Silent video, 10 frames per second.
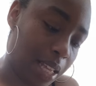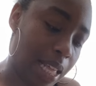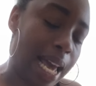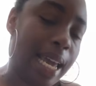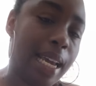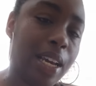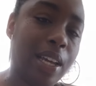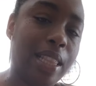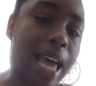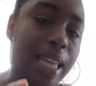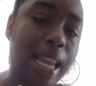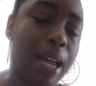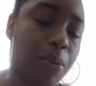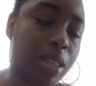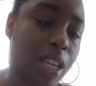like that
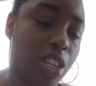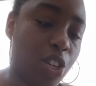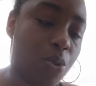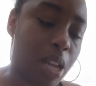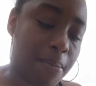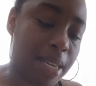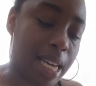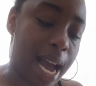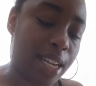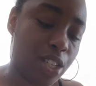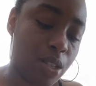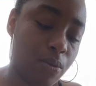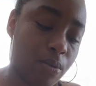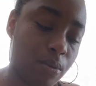light within you let me guide you